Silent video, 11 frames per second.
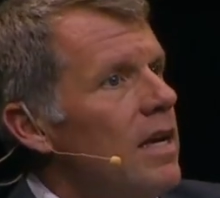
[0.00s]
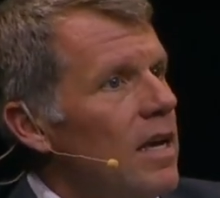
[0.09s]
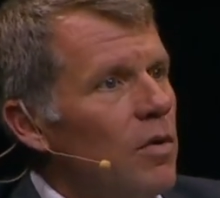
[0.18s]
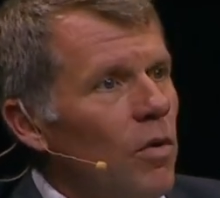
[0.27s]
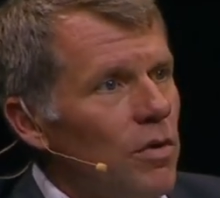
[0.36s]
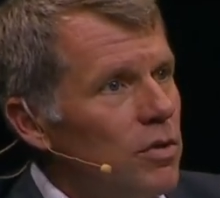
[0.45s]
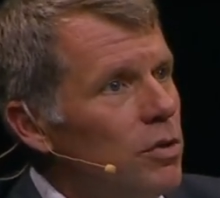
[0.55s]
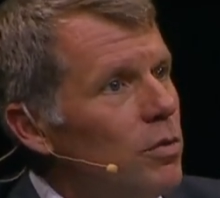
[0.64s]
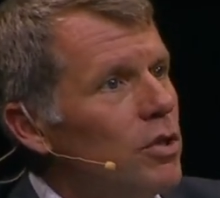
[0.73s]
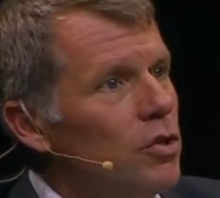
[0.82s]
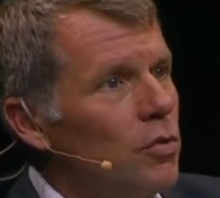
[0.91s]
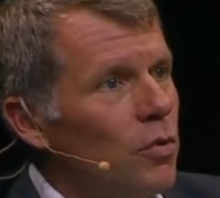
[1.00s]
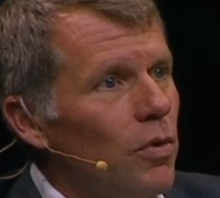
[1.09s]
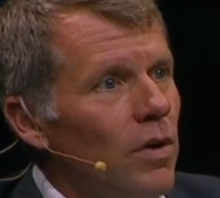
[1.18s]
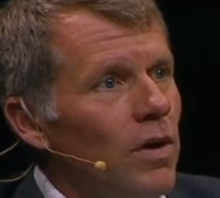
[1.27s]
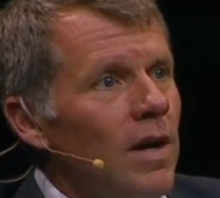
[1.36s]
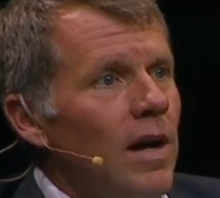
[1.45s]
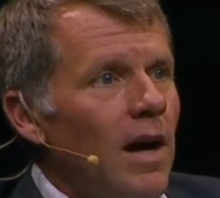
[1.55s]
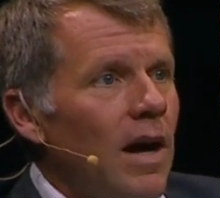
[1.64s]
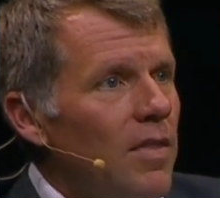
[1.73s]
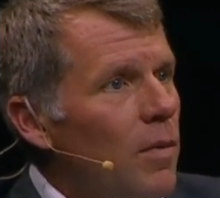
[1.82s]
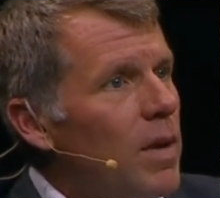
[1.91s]
in order to ensure
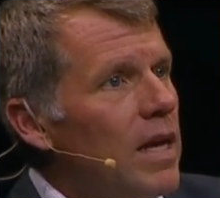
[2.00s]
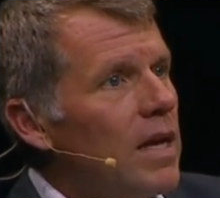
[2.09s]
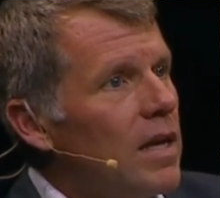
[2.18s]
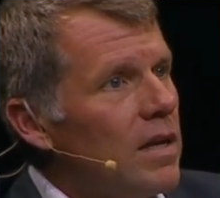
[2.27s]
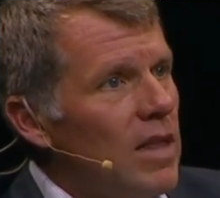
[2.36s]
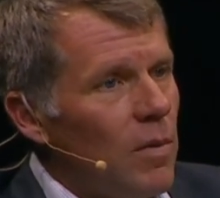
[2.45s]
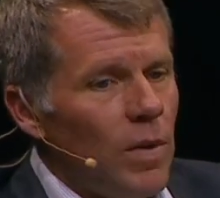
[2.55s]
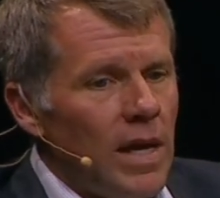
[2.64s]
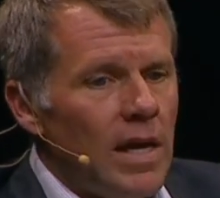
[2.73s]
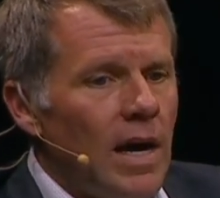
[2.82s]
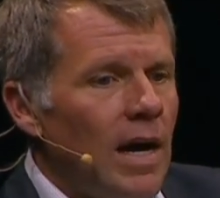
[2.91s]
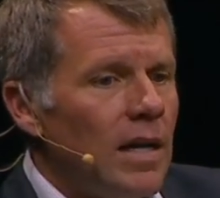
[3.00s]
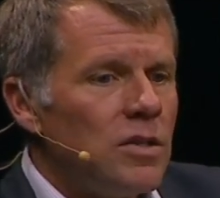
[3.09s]
uh, that we that we uh,